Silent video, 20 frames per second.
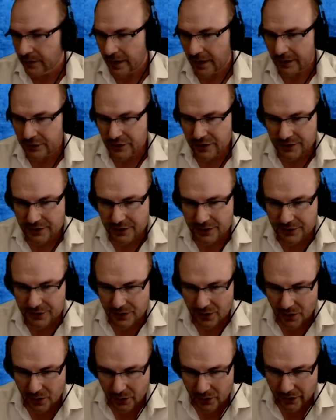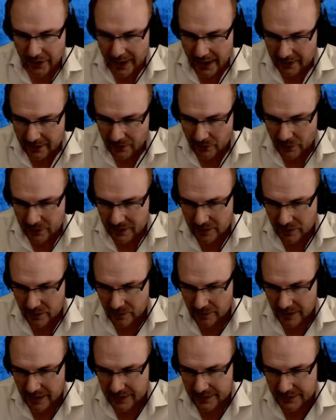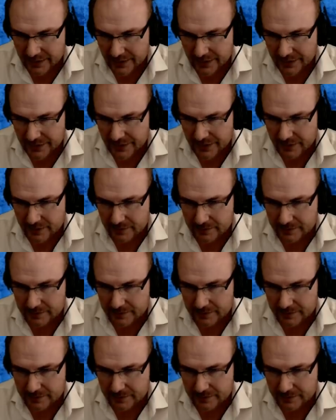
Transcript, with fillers: Just to show that with the mimesis,